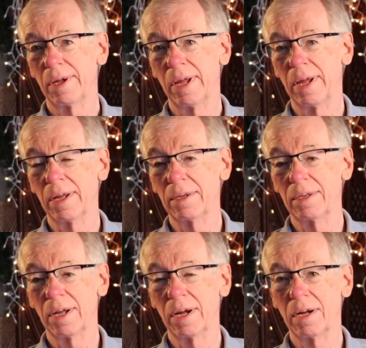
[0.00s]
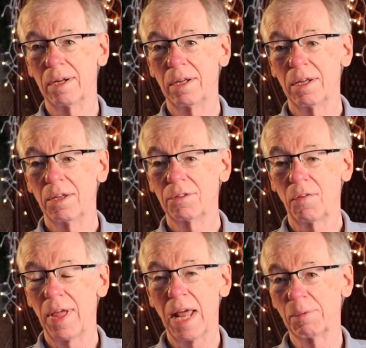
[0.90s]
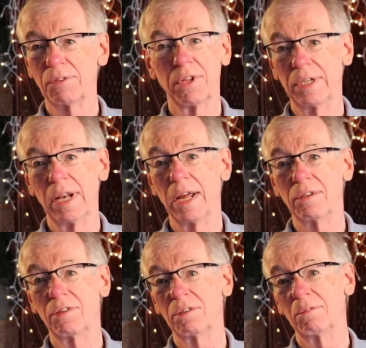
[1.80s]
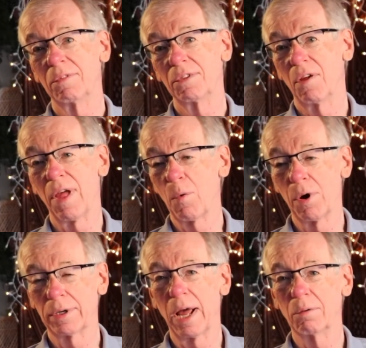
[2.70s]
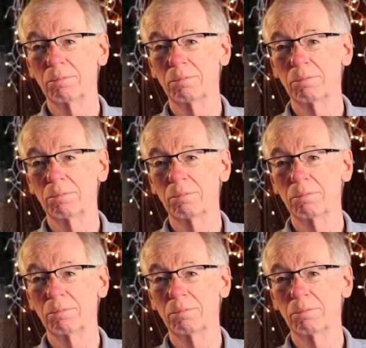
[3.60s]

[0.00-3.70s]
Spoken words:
and so they had them on Sunday nights. So that worked out.